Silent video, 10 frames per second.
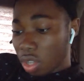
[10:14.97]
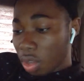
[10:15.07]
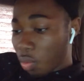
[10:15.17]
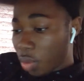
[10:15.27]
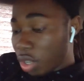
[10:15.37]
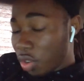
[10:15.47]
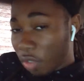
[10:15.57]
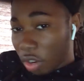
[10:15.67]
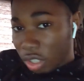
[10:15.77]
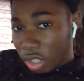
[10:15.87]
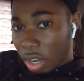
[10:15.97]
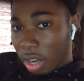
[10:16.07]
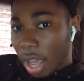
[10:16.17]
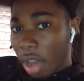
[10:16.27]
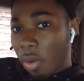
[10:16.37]
when you first start
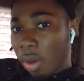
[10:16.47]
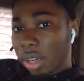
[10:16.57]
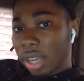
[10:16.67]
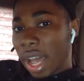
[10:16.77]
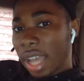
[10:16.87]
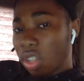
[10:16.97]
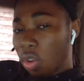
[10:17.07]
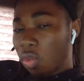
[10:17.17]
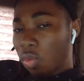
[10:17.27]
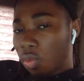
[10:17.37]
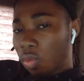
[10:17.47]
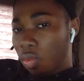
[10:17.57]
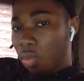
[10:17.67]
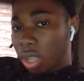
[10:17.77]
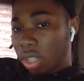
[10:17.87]
out, I don't
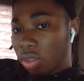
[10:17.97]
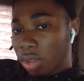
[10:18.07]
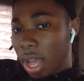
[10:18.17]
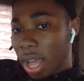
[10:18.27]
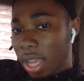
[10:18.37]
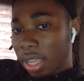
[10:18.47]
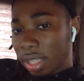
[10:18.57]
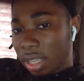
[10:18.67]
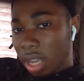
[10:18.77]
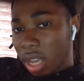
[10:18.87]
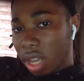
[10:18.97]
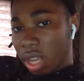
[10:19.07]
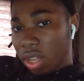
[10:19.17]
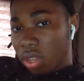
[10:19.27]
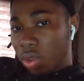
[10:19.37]
want you guys
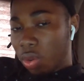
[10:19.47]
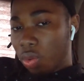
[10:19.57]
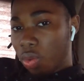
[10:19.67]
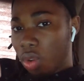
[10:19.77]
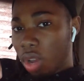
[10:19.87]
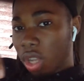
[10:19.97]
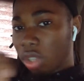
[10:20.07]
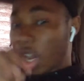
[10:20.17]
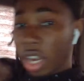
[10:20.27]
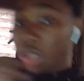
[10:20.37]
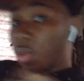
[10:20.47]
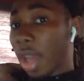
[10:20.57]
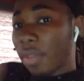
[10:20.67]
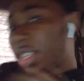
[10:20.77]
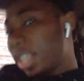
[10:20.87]
to try to do
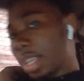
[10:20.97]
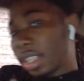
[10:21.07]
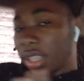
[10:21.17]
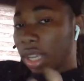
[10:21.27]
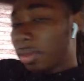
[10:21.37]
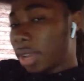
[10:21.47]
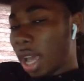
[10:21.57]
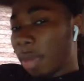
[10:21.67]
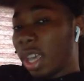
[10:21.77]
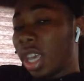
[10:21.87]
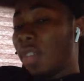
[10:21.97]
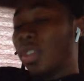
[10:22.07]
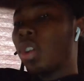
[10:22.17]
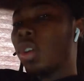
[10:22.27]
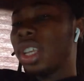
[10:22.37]
everything at the same time. Even
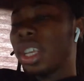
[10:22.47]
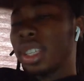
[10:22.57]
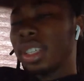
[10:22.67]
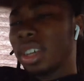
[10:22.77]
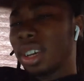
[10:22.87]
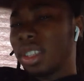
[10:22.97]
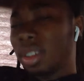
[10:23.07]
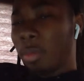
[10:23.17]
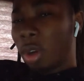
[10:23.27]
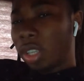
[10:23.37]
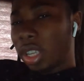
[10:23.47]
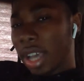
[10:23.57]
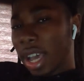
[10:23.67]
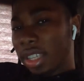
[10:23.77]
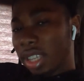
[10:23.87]
though it is good to
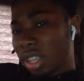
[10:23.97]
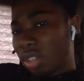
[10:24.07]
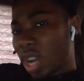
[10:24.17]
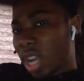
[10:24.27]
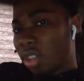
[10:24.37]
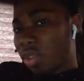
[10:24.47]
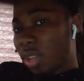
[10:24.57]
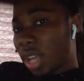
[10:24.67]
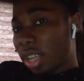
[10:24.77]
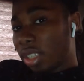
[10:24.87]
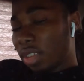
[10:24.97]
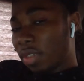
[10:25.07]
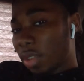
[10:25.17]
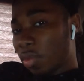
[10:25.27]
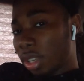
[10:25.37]
multitask and try to do a lot of stuff
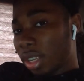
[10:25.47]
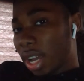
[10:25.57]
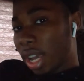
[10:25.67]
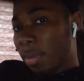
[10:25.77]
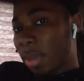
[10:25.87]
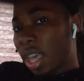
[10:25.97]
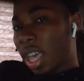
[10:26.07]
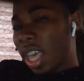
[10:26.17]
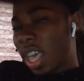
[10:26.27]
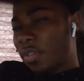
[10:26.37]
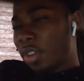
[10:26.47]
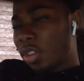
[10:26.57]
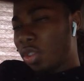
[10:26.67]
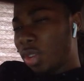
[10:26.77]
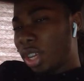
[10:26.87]
at one time, if you're
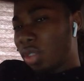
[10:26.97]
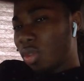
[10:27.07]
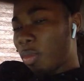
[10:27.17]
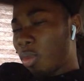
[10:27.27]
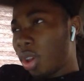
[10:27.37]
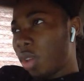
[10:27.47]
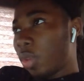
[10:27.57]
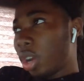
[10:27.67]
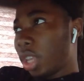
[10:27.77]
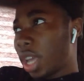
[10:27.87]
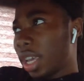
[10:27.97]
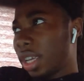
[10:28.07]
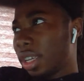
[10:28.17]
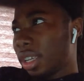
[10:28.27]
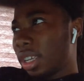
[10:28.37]
doing it to a point where like
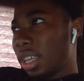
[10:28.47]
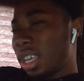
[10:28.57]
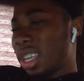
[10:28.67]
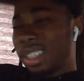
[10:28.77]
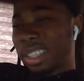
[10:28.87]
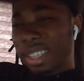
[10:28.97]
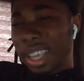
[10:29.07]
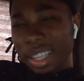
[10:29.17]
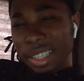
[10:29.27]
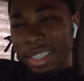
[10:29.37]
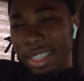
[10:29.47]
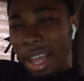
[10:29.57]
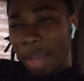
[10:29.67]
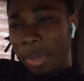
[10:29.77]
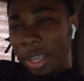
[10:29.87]
it's just getting
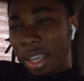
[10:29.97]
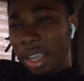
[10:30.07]
sloppy,